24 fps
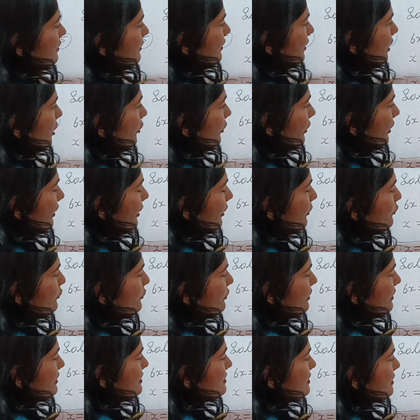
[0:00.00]
Now here
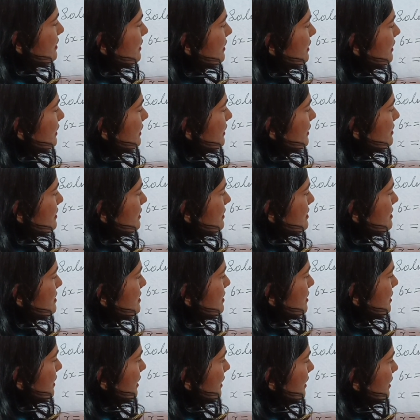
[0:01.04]
you can see this
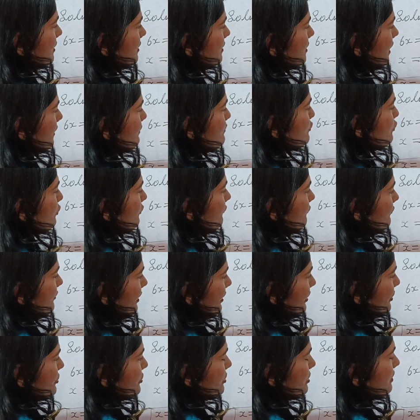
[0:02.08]
is in terms of
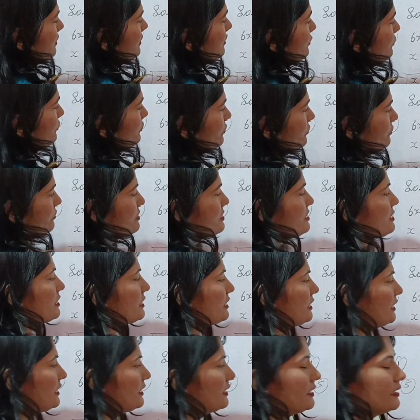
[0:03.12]
fraction, you will
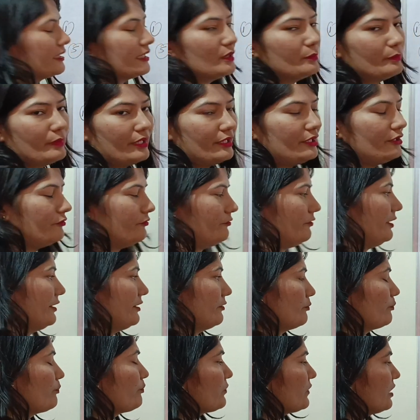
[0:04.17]
see t by
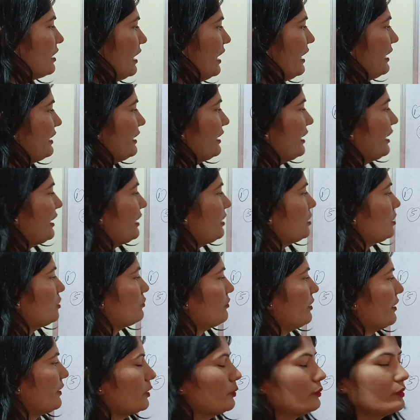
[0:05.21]
5 and here the
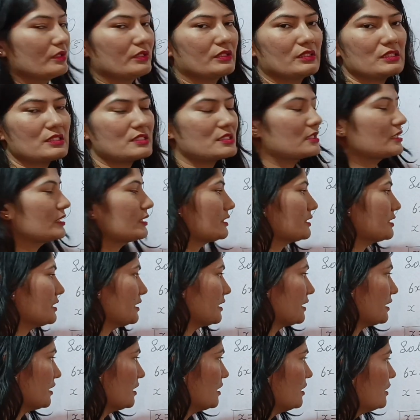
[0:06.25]
variable is
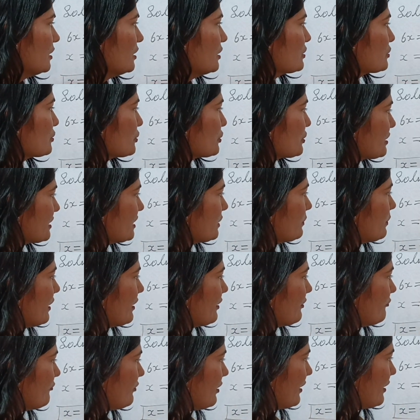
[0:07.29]
t. So t
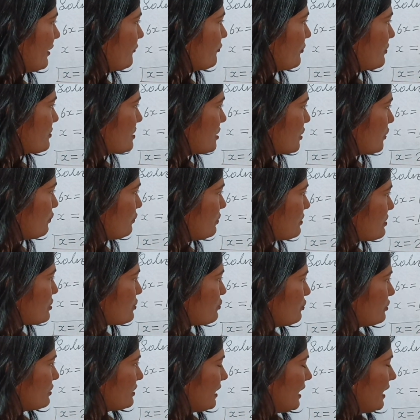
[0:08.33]
by 5 is equals
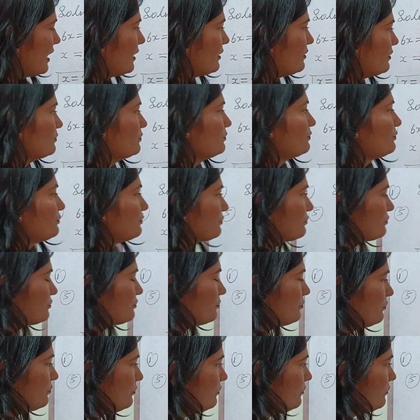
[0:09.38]
to 10.
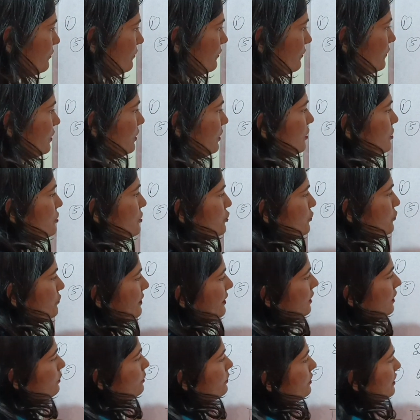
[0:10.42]
So
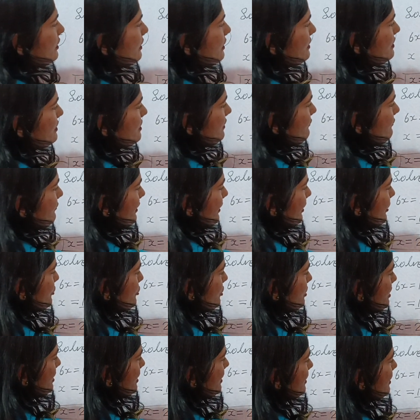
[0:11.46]
whenever there is a
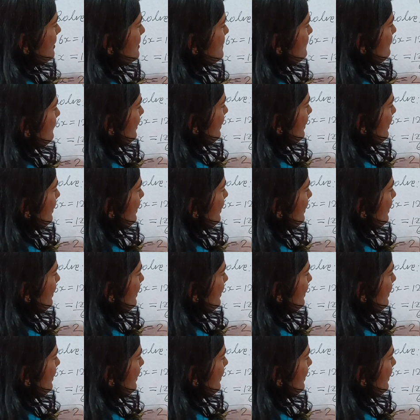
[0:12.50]
fraction in this